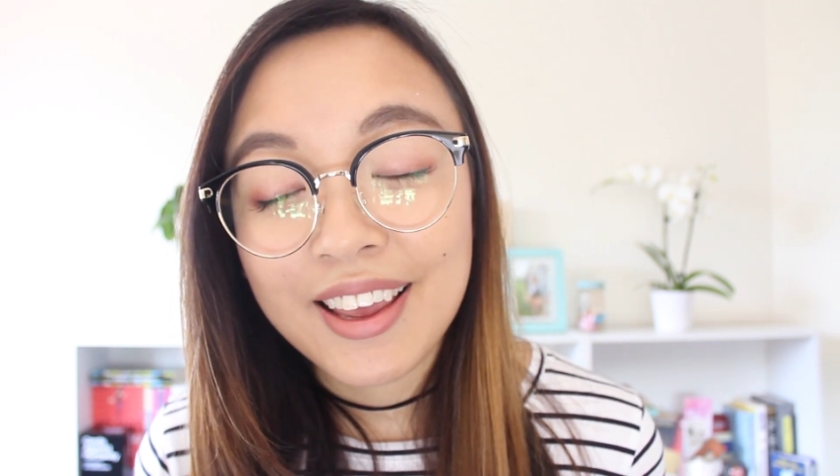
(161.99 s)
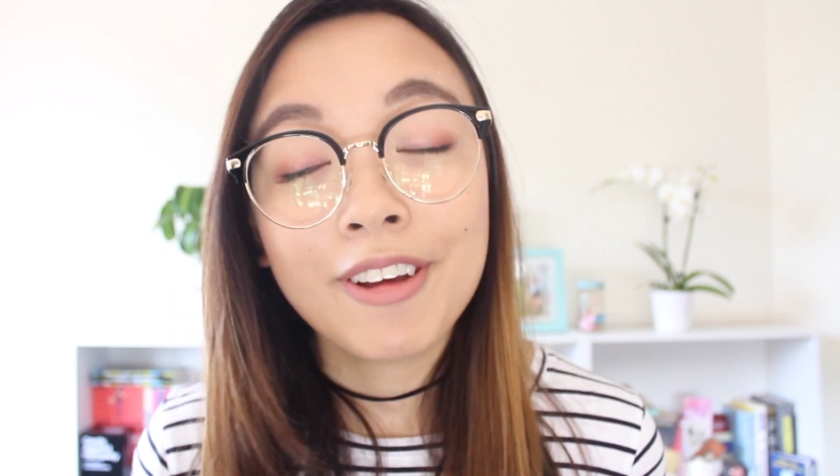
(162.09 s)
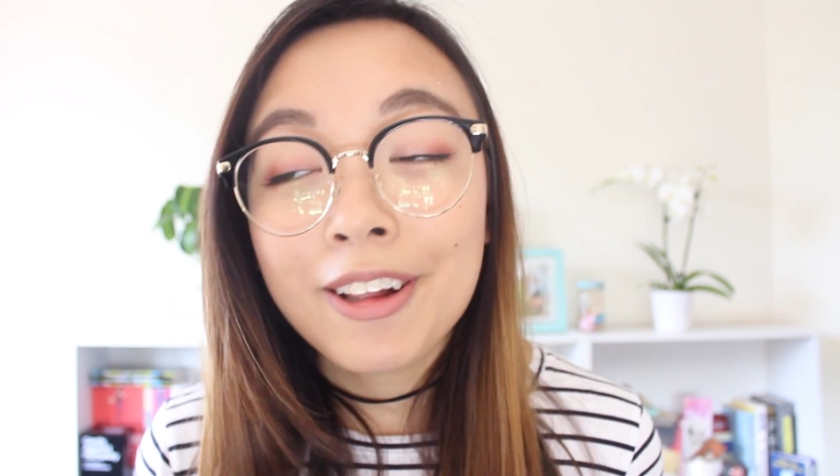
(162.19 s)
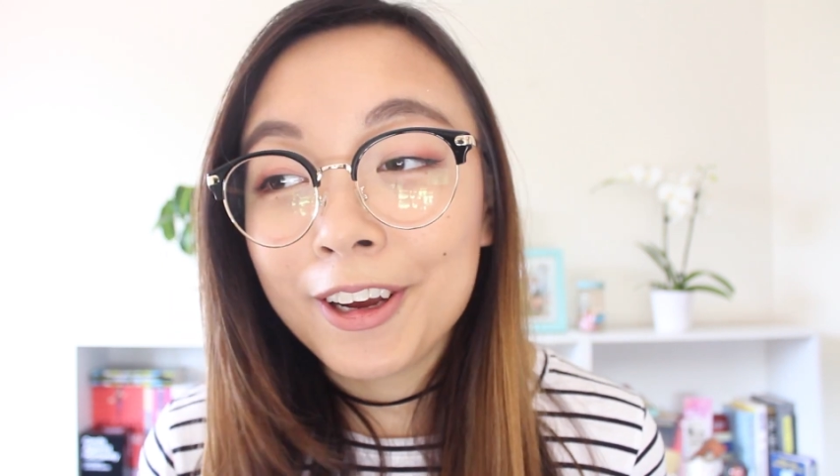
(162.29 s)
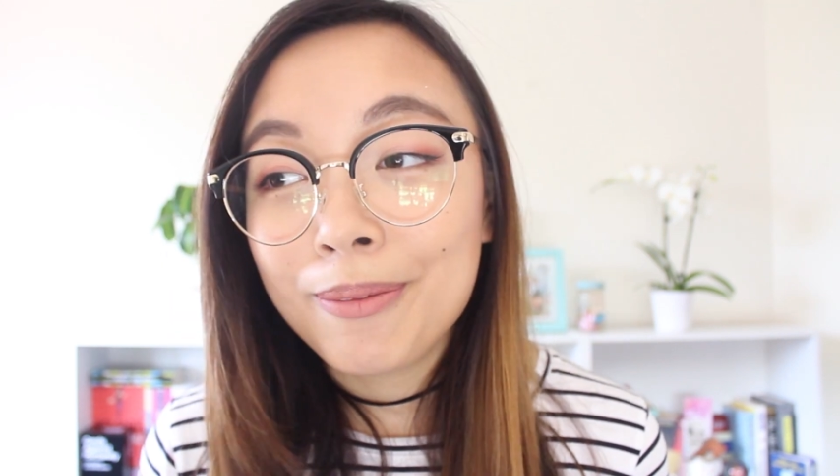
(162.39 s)

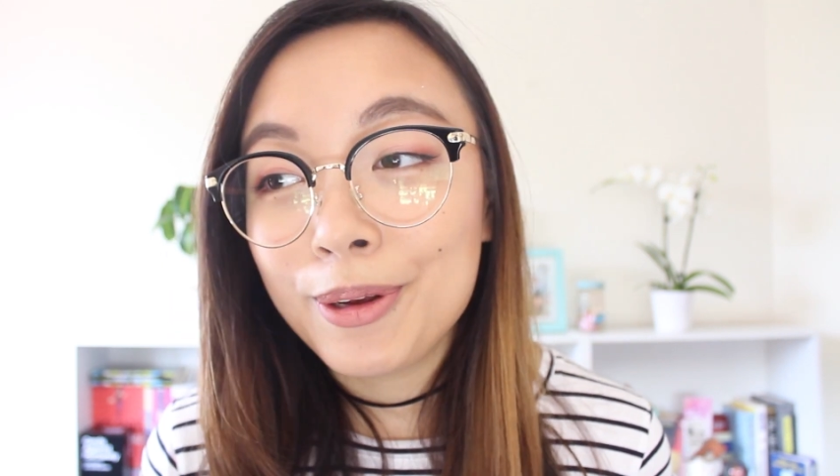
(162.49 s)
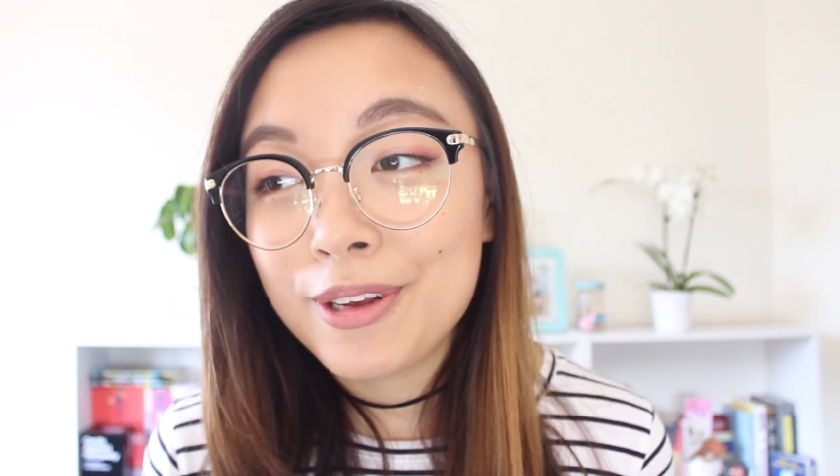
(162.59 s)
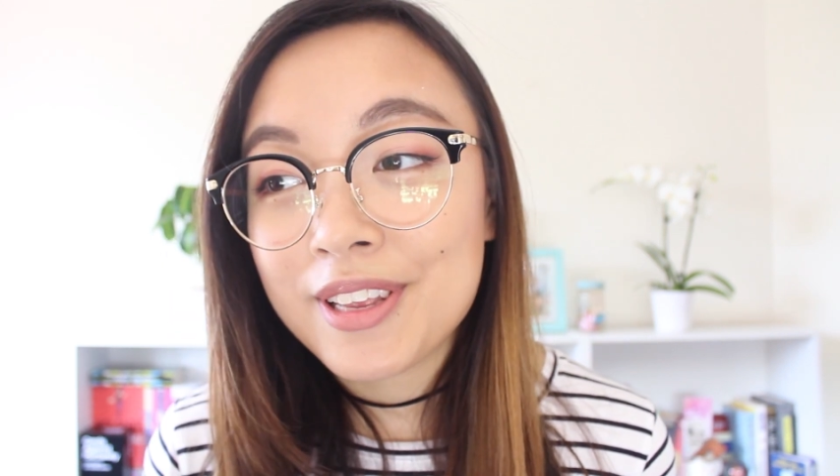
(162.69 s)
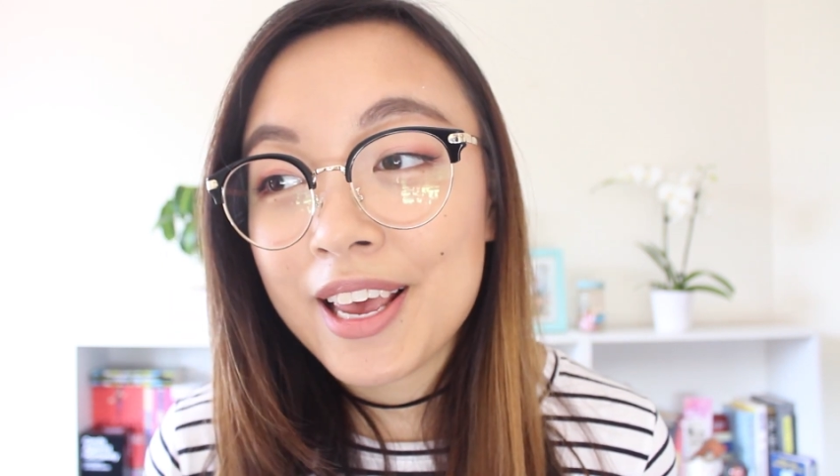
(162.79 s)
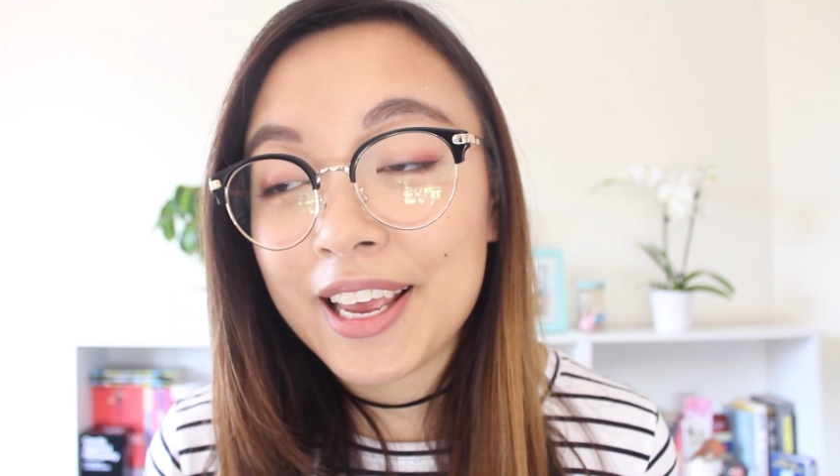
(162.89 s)
Feel-good
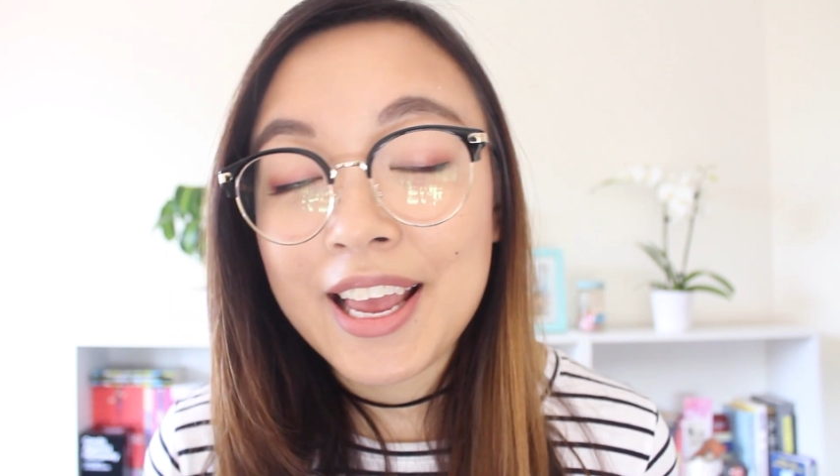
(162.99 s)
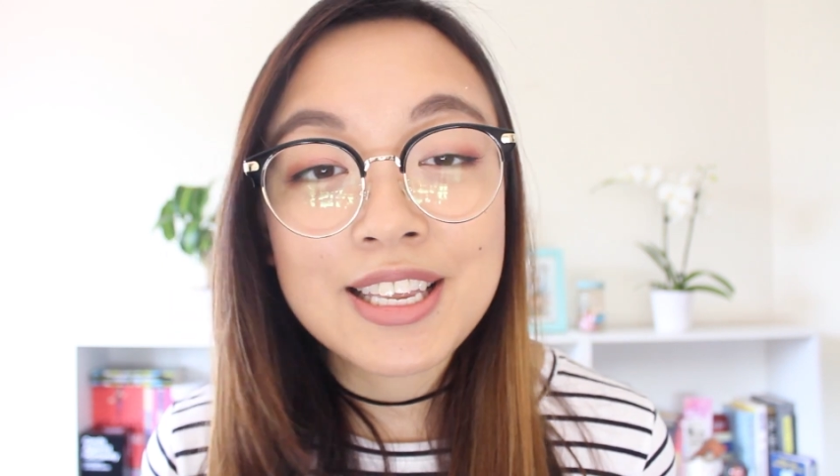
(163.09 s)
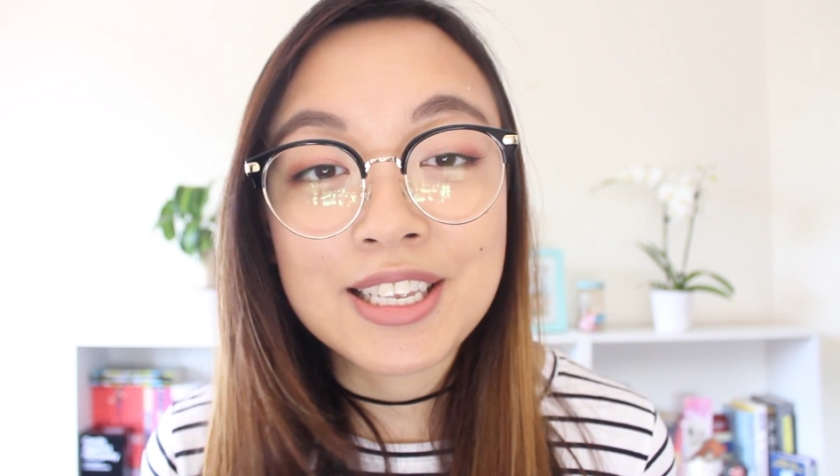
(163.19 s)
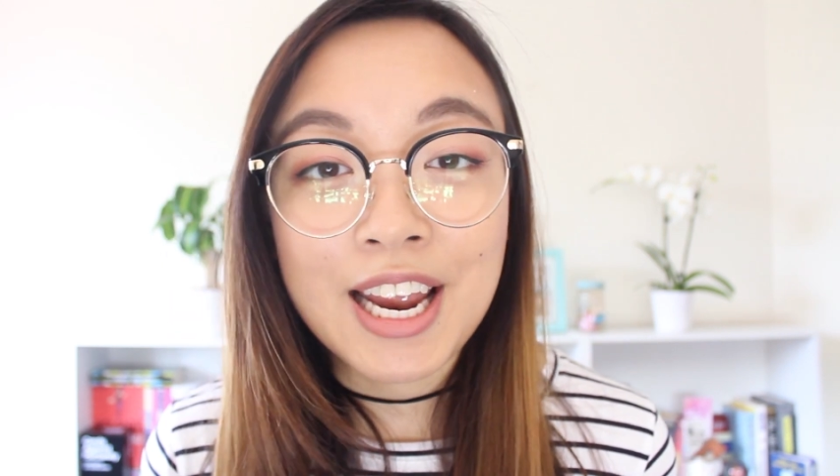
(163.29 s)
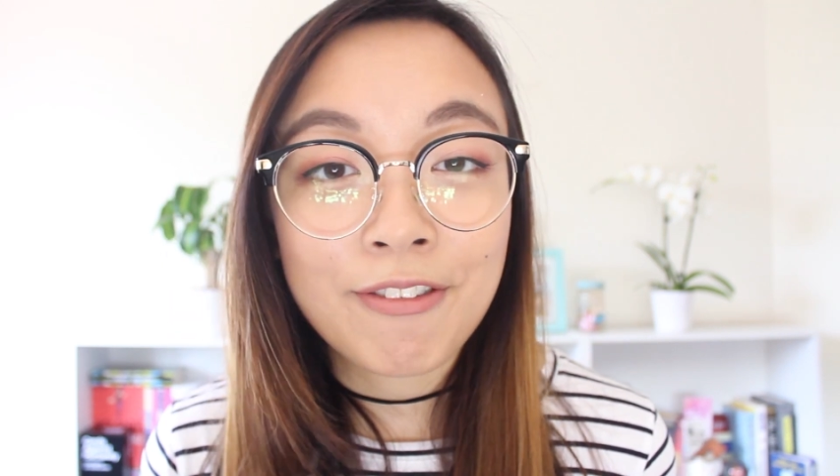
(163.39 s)
music
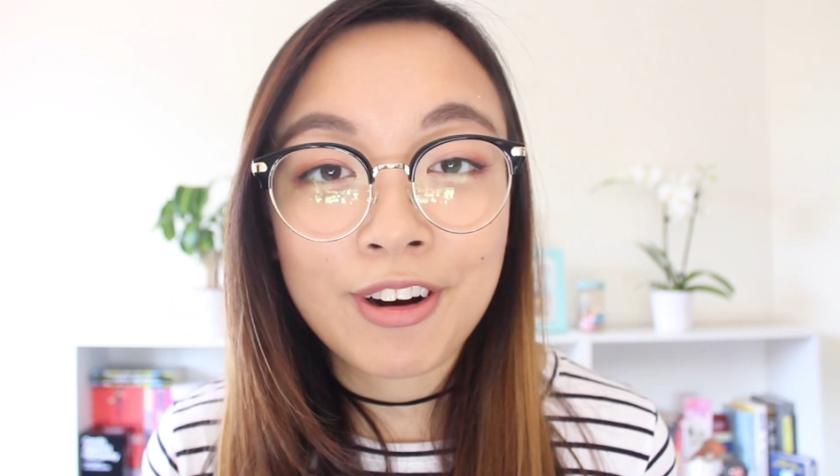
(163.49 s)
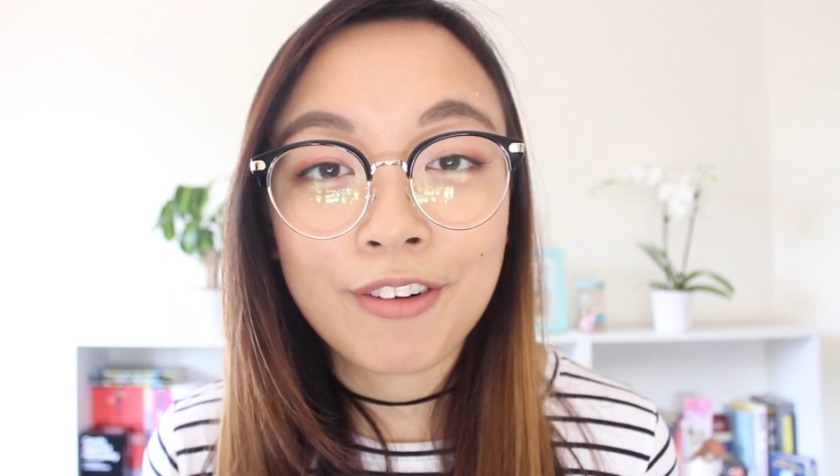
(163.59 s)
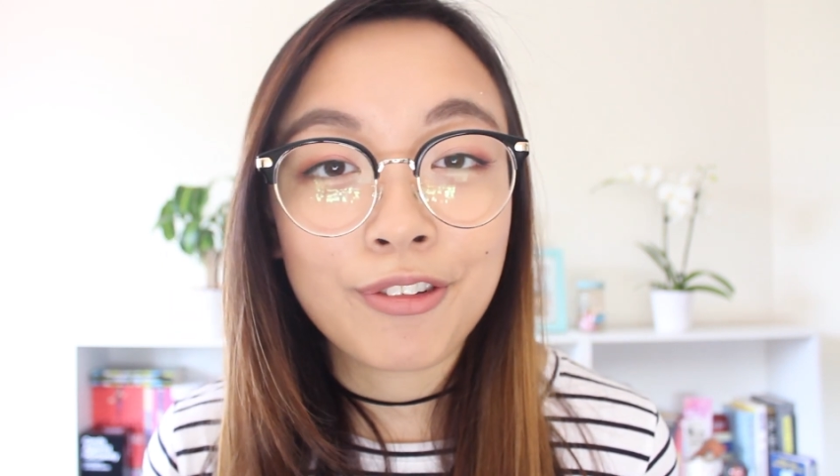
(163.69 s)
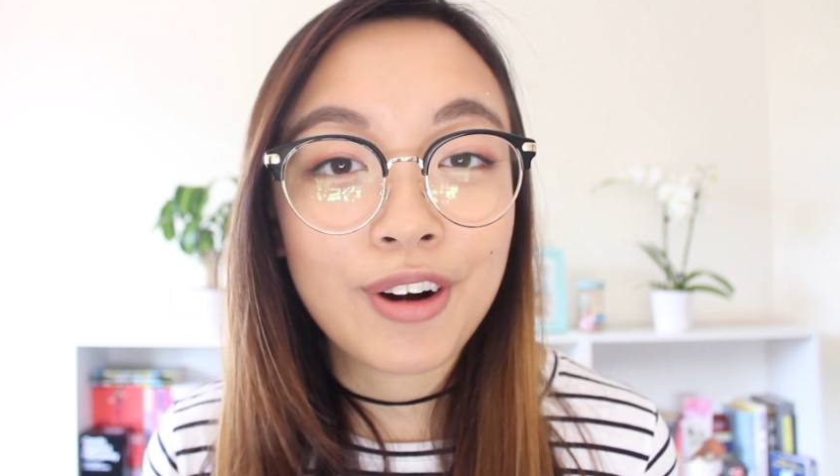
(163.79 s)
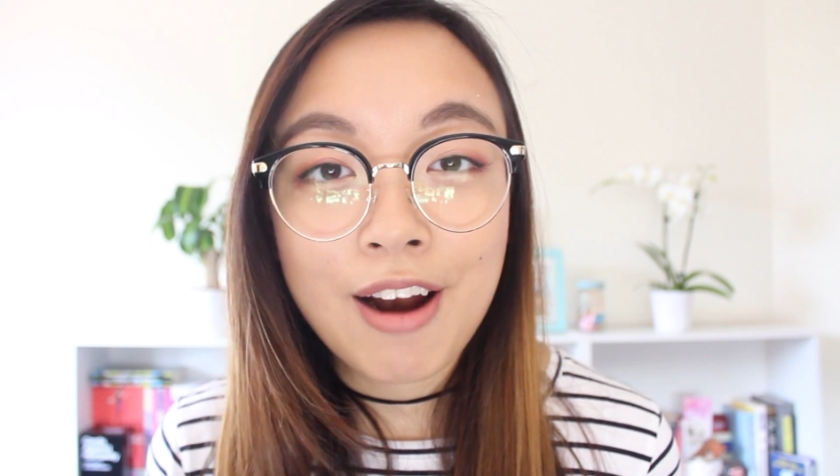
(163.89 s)
is
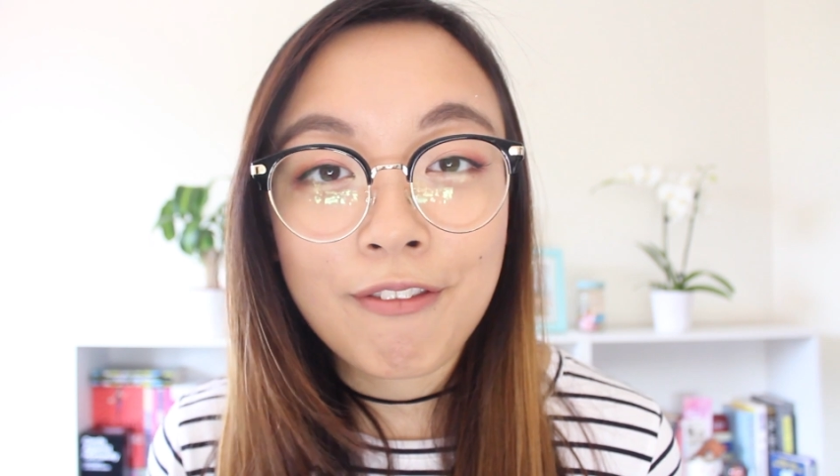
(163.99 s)
different for